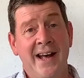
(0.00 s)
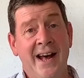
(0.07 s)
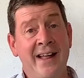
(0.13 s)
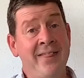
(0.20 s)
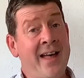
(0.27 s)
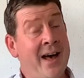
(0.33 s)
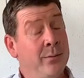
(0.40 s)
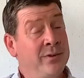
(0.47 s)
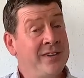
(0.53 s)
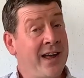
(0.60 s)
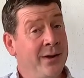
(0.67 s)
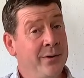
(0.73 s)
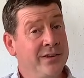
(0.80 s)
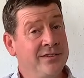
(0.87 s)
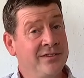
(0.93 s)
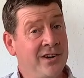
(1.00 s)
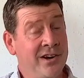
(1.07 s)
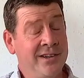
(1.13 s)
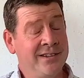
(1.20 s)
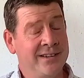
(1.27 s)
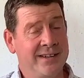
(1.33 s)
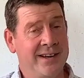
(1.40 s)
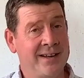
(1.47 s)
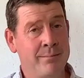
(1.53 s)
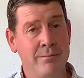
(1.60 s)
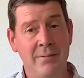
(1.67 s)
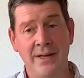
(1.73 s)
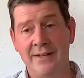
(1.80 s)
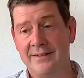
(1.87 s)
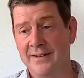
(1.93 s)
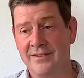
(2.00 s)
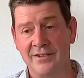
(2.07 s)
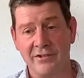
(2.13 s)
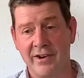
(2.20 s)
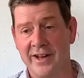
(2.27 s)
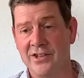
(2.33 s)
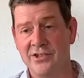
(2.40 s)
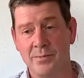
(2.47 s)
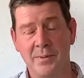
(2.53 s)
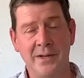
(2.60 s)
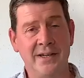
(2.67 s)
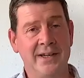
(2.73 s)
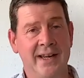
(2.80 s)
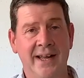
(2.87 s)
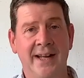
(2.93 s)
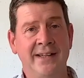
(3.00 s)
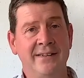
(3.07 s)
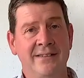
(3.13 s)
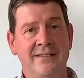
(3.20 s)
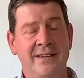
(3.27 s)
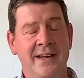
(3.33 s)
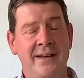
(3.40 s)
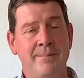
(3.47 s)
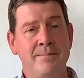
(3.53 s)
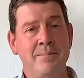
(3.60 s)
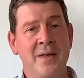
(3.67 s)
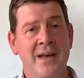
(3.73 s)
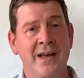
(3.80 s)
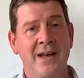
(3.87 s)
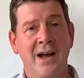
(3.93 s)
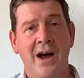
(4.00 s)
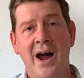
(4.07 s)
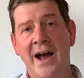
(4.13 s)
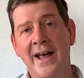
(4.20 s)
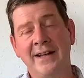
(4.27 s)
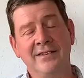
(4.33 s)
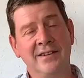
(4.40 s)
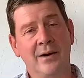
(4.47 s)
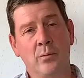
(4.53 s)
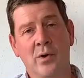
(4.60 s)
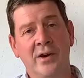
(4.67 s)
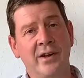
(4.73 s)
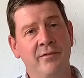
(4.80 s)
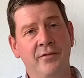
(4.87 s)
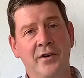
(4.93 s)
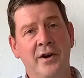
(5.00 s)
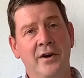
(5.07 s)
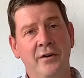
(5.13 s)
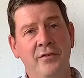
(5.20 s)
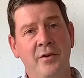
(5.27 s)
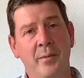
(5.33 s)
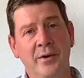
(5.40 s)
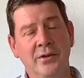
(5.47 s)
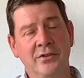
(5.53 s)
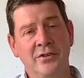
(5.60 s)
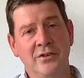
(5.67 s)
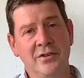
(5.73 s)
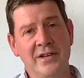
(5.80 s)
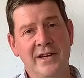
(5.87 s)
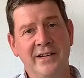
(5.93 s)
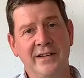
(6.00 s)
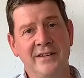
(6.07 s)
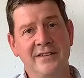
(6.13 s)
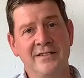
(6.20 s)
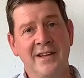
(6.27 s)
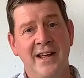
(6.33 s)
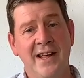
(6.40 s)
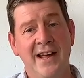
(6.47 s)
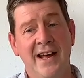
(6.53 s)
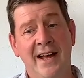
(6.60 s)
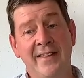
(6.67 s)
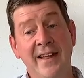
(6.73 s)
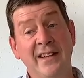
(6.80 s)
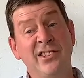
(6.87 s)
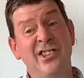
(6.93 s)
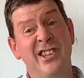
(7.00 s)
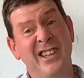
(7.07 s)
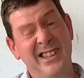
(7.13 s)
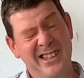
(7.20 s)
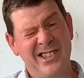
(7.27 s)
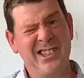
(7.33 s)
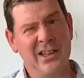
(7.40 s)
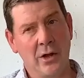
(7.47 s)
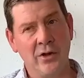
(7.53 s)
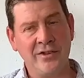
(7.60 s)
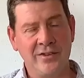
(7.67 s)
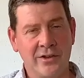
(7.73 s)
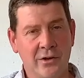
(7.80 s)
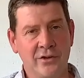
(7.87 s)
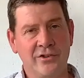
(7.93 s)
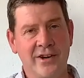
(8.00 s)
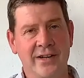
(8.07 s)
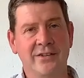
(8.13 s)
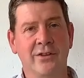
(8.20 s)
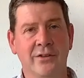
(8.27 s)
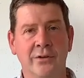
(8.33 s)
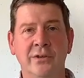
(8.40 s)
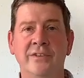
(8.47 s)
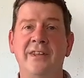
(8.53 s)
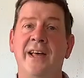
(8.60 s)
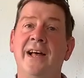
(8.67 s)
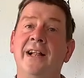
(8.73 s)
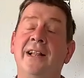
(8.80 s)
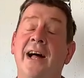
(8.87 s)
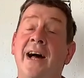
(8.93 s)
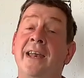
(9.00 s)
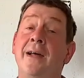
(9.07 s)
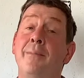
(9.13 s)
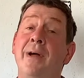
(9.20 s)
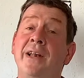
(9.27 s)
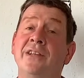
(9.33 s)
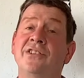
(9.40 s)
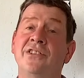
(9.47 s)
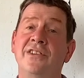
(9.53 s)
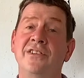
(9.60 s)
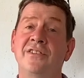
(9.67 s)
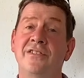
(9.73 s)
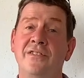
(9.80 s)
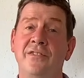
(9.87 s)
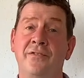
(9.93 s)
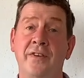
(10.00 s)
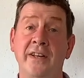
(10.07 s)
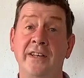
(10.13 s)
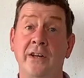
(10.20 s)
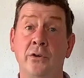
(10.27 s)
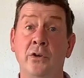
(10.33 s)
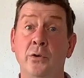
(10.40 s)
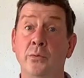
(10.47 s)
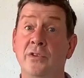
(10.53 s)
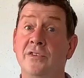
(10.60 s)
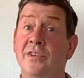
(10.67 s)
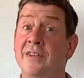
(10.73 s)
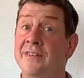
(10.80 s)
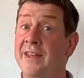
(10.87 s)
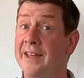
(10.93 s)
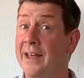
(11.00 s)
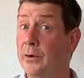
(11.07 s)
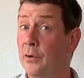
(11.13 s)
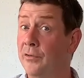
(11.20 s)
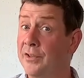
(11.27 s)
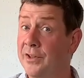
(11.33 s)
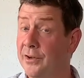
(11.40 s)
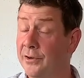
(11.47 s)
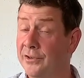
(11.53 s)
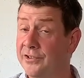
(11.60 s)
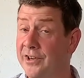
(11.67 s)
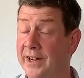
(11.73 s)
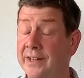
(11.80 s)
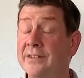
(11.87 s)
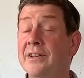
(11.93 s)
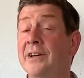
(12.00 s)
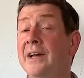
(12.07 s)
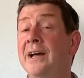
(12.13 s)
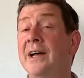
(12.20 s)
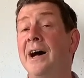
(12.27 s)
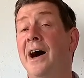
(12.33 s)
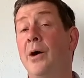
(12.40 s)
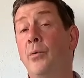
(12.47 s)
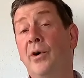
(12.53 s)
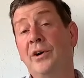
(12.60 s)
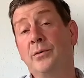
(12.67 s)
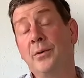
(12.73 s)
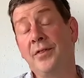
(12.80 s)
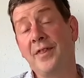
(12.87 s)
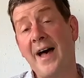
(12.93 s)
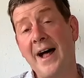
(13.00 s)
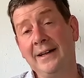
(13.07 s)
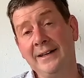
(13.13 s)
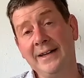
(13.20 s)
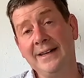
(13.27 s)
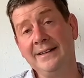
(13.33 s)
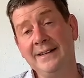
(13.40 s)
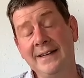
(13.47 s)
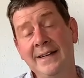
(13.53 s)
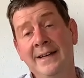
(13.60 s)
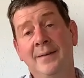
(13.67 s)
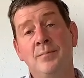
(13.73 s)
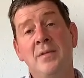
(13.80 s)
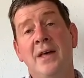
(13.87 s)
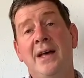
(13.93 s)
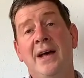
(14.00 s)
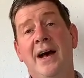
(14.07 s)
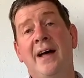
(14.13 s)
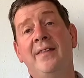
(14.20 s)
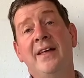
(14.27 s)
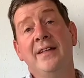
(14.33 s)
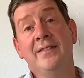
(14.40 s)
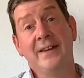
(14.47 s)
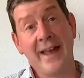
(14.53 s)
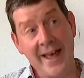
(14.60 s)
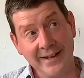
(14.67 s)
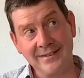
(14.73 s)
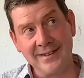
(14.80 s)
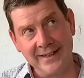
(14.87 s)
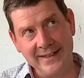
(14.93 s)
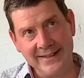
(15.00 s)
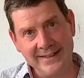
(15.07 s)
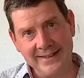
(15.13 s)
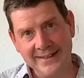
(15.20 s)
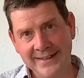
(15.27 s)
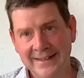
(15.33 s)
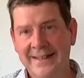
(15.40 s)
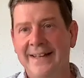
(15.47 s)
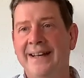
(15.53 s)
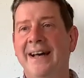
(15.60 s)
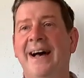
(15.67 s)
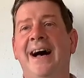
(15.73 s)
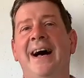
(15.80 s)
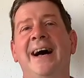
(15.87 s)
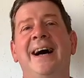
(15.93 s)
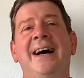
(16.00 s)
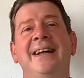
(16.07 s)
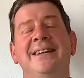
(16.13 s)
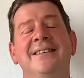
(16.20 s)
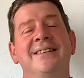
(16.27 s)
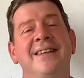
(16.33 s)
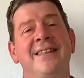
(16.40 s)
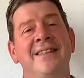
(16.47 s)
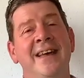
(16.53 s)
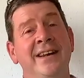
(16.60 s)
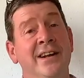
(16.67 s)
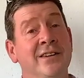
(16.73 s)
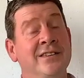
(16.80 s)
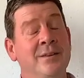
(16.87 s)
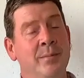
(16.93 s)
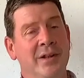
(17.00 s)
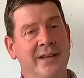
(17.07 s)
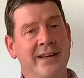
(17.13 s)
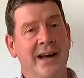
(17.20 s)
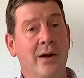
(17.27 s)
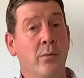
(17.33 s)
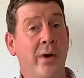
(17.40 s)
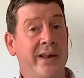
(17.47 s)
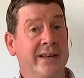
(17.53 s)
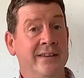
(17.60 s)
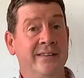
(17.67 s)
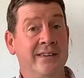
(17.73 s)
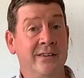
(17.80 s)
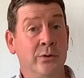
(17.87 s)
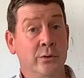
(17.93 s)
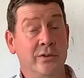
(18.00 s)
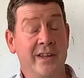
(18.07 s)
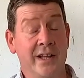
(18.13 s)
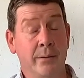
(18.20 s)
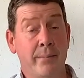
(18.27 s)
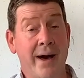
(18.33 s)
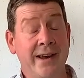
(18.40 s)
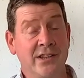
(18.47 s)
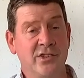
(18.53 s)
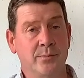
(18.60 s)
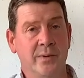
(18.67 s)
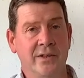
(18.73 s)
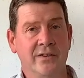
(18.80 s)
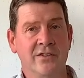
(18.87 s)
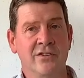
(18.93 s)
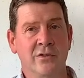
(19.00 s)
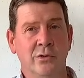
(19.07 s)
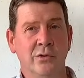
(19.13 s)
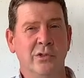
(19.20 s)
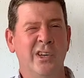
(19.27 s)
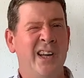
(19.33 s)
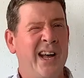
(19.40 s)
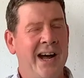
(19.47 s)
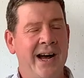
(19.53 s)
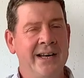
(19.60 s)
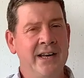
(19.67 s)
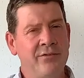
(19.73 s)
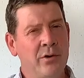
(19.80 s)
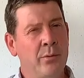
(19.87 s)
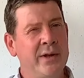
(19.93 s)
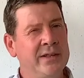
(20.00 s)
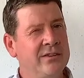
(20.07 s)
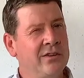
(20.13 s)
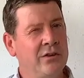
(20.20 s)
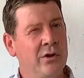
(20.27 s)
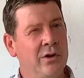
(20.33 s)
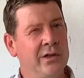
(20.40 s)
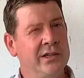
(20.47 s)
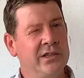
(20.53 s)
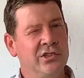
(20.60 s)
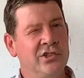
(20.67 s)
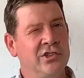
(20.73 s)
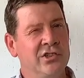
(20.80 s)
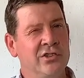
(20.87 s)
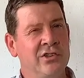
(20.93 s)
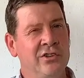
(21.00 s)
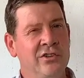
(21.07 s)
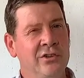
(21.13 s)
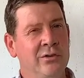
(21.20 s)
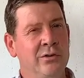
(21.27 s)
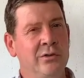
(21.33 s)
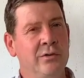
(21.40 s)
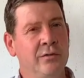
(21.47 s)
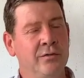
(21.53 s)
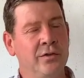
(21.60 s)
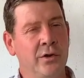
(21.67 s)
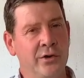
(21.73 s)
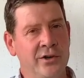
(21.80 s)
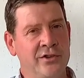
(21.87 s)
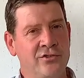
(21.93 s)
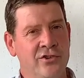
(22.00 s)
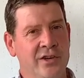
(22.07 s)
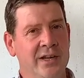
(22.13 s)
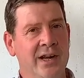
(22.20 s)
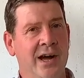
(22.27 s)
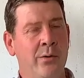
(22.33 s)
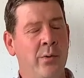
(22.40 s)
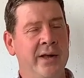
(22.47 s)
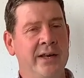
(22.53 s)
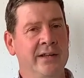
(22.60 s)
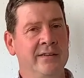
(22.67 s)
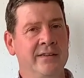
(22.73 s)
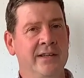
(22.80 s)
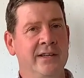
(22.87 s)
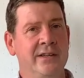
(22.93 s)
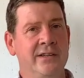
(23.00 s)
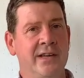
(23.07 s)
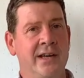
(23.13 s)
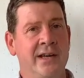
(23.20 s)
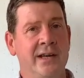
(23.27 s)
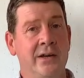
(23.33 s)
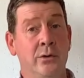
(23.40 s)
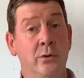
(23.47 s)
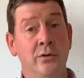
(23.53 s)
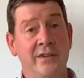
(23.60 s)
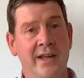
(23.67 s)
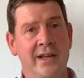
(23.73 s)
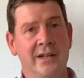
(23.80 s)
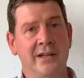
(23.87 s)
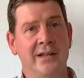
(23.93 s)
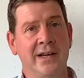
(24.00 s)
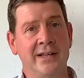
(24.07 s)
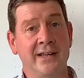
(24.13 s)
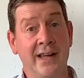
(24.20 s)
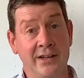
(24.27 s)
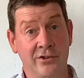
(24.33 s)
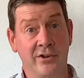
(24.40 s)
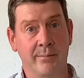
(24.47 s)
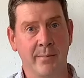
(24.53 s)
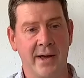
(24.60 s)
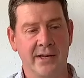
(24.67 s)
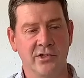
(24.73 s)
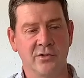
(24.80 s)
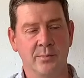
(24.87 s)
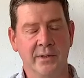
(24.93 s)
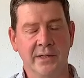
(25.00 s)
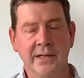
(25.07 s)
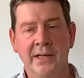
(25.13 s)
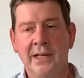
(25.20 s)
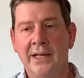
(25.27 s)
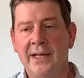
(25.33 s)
And that was how it started. I made this arrangement, and um, I ended up working for her for about two years. And then she, she lost the contract at the hotel, and I managed to find out who was taking over the contract. I worked with that lady, and then the next lady, and then ultimately I went and did hotel management. So I never went to college to do floristry. I went and did uh, hotel and catering management.